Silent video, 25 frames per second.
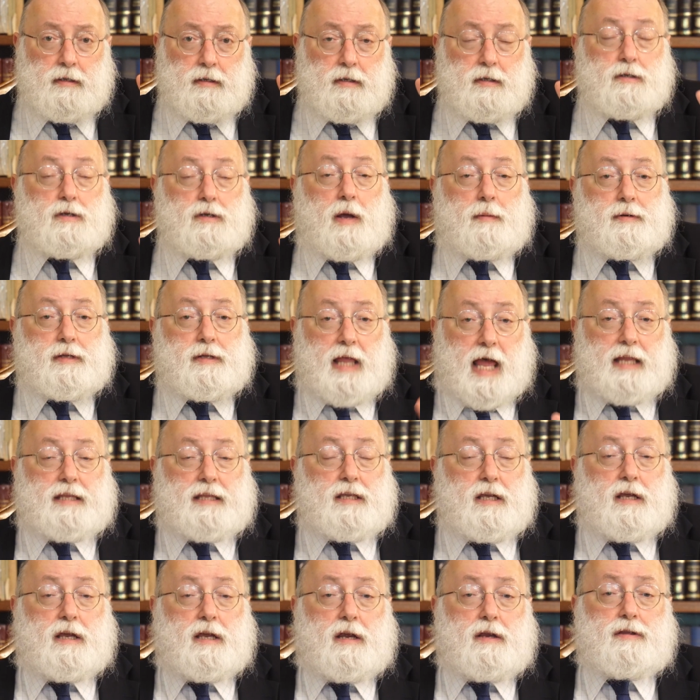So I'm glad
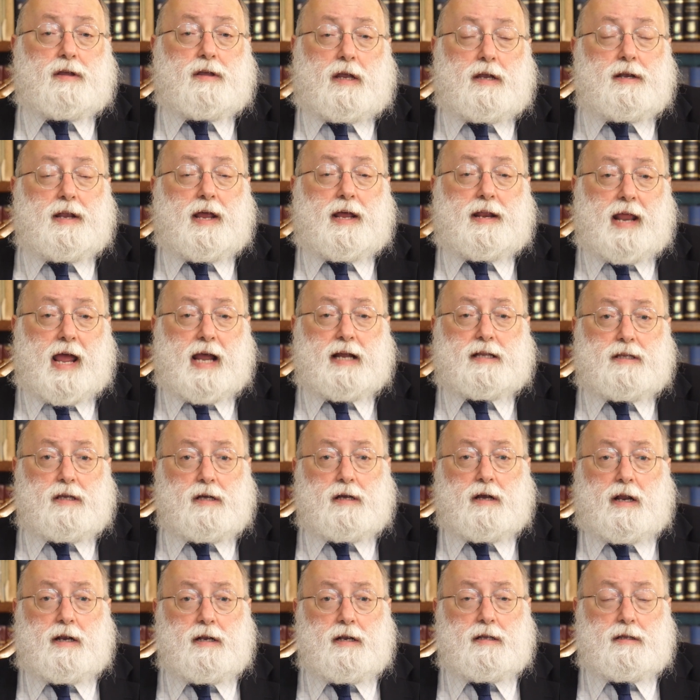to hear that you're not
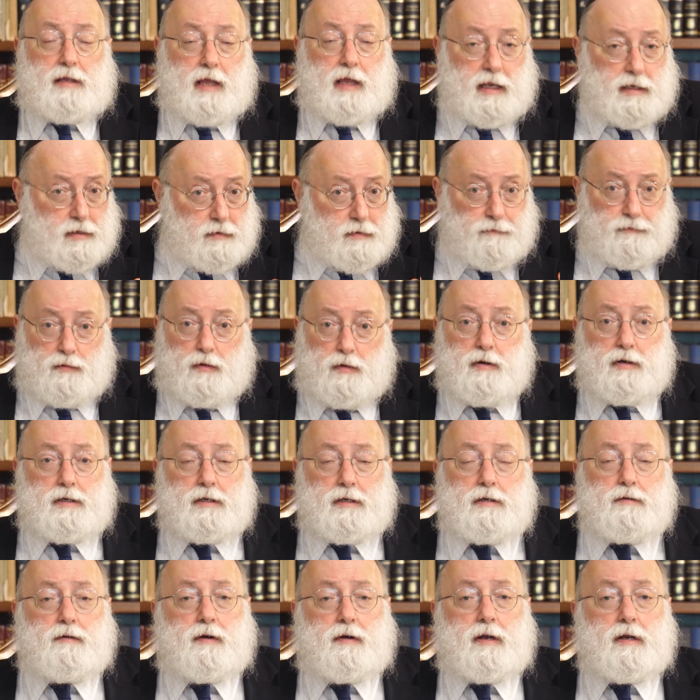acting on it. That's, of course,
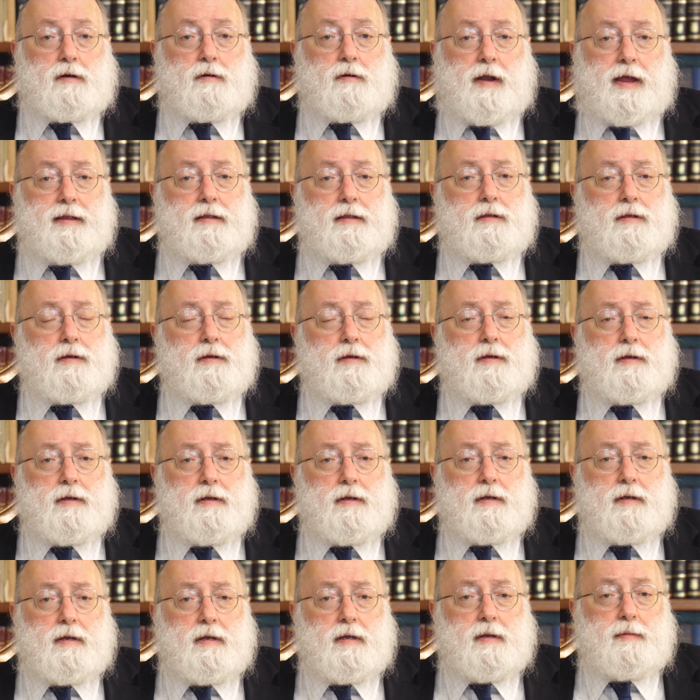great.
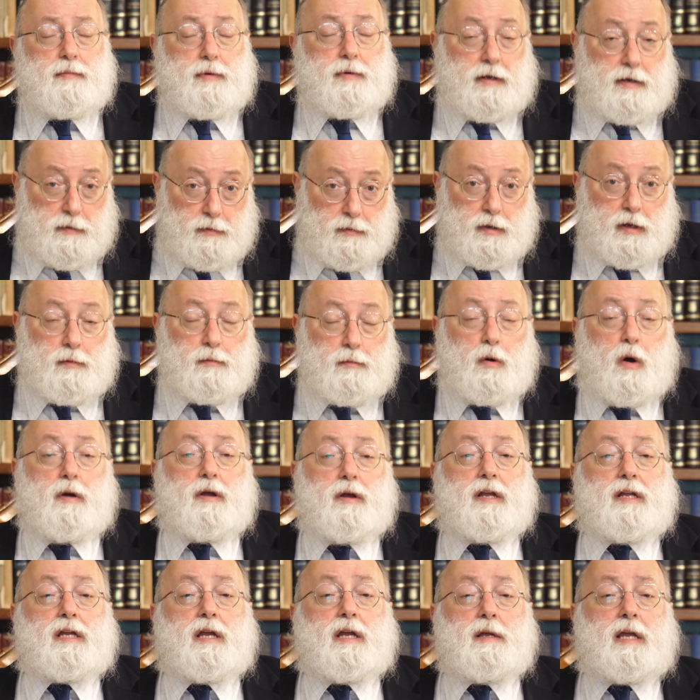But
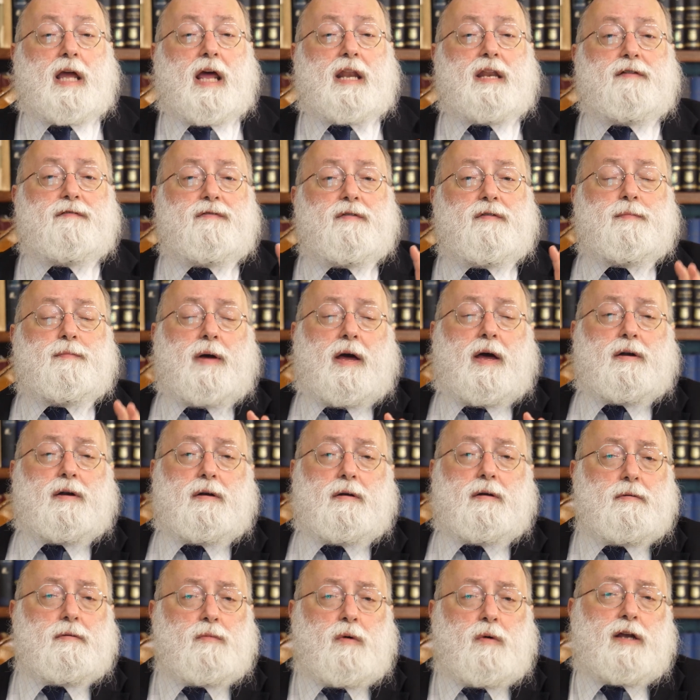it can get even
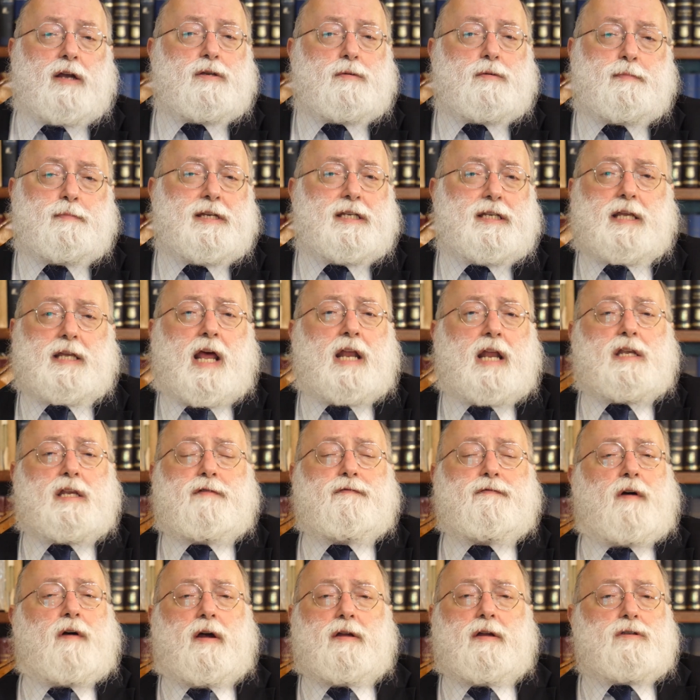better. Why be
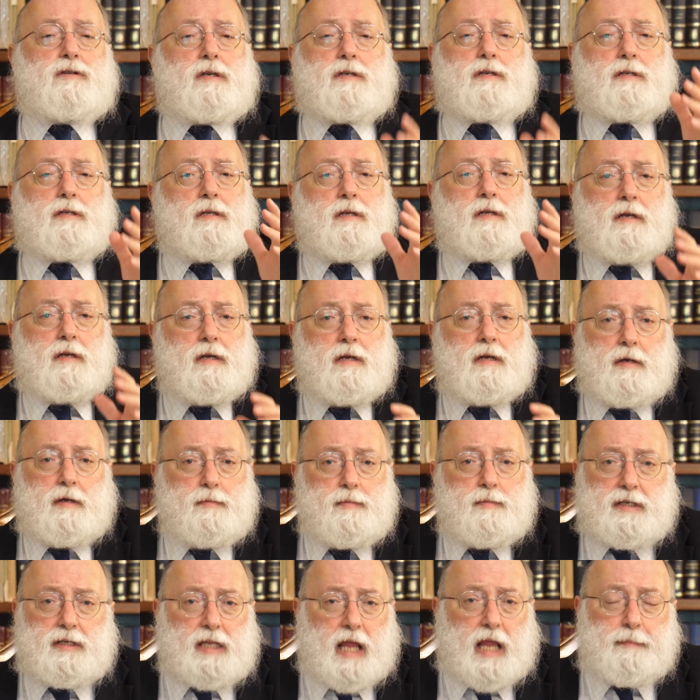satisfied just
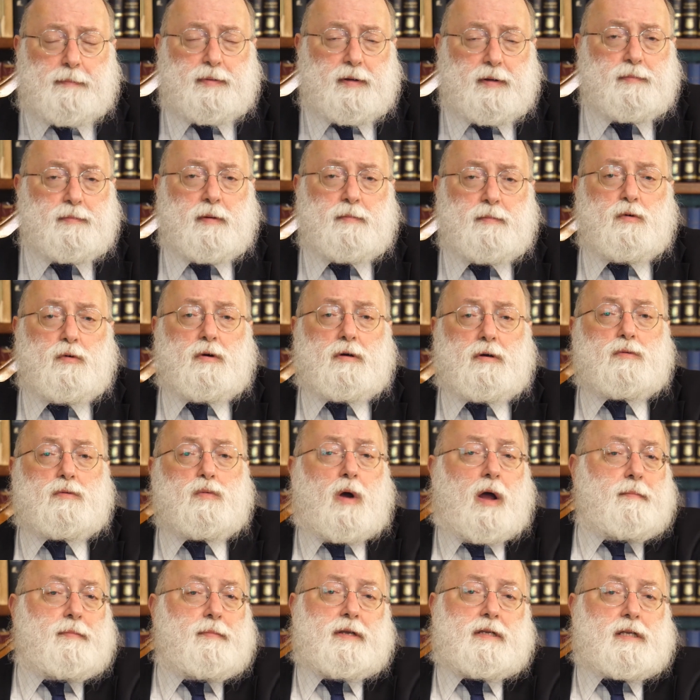with stopping b'muat?
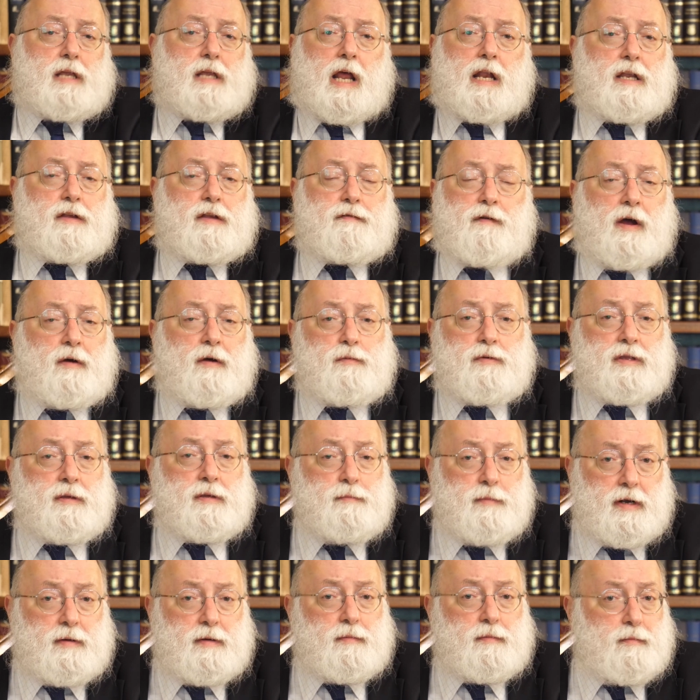Why be satisfied with the
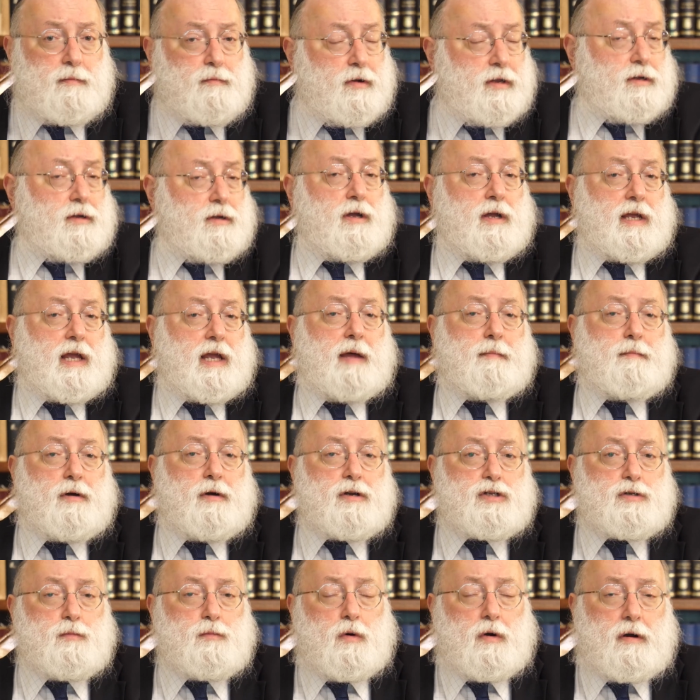minimum when you can get
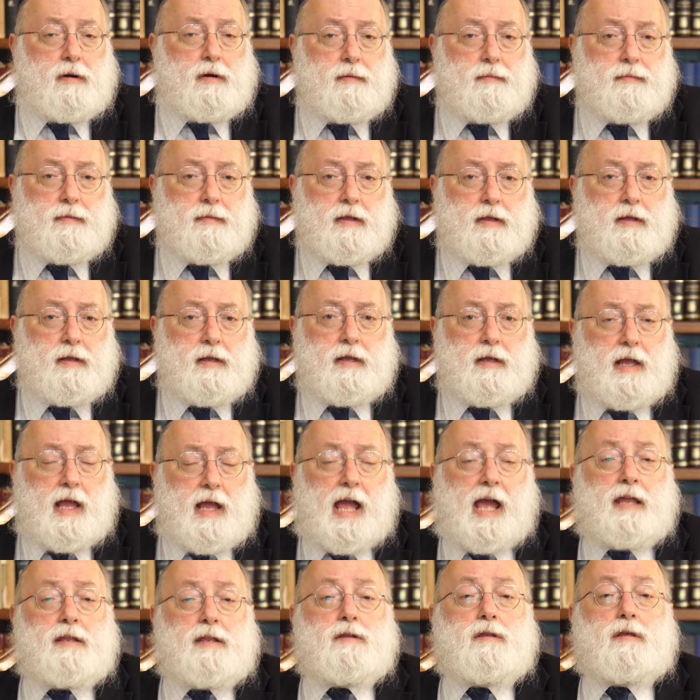much more?
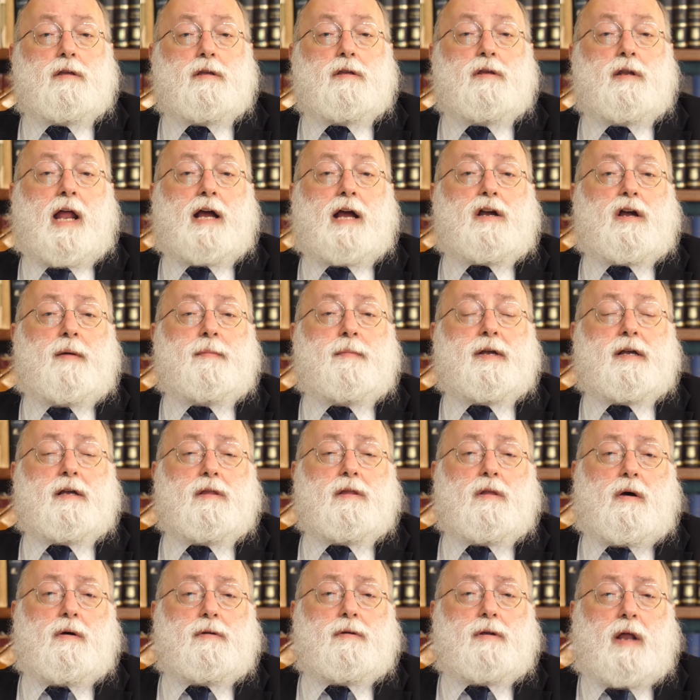And you're not coming
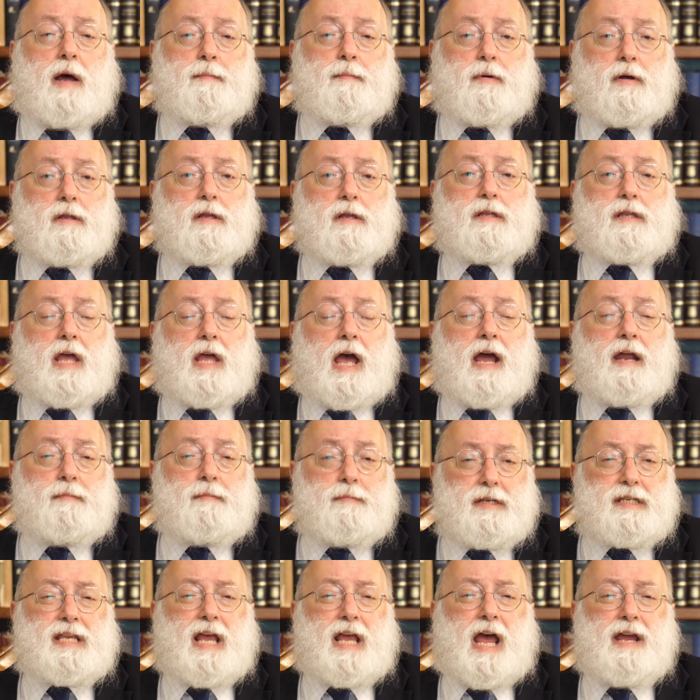alone. Habola tayir
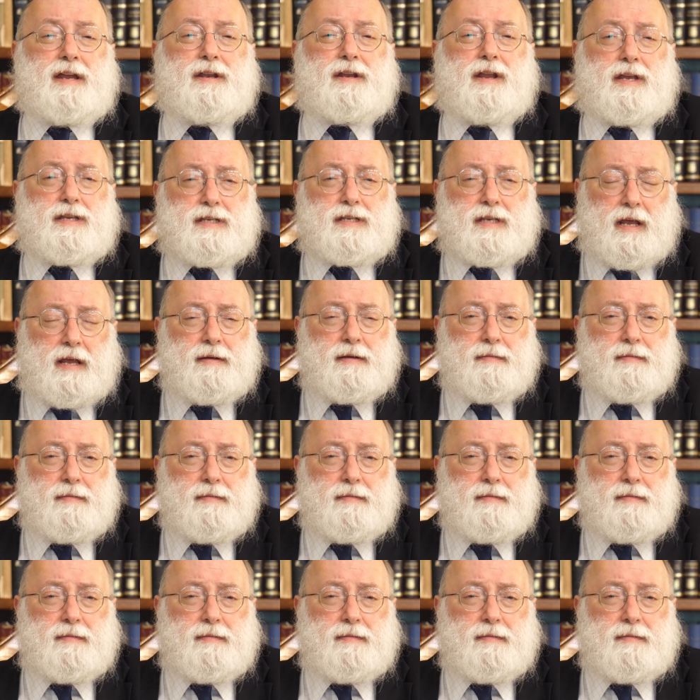mesayinese.